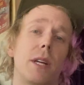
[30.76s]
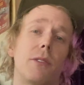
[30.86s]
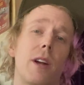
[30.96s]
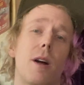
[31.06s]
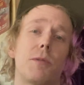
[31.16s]
be a
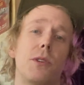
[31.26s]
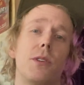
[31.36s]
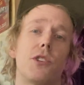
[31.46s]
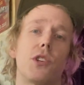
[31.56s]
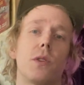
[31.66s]
great
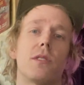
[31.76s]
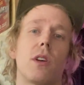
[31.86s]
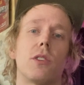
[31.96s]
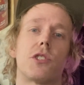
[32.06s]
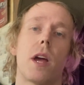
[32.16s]
opportunity to show the
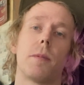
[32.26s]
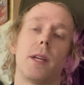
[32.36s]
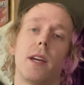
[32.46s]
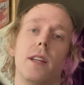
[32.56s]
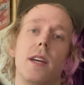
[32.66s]
solids trap
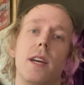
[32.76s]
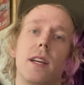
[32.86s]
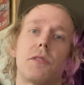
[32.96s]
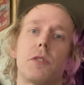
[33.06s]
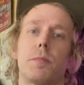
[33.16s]
again
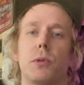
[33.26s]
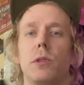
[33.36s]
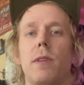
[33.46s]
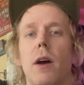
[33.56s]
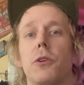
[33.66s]
and sort of
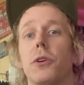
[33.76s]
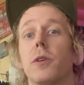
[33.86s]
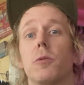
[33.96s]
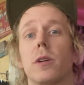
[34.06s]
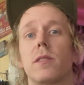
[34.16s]
prove how good
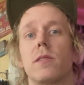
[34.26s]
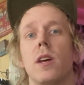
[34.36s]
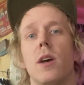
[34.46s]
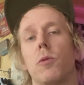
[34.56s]
it works.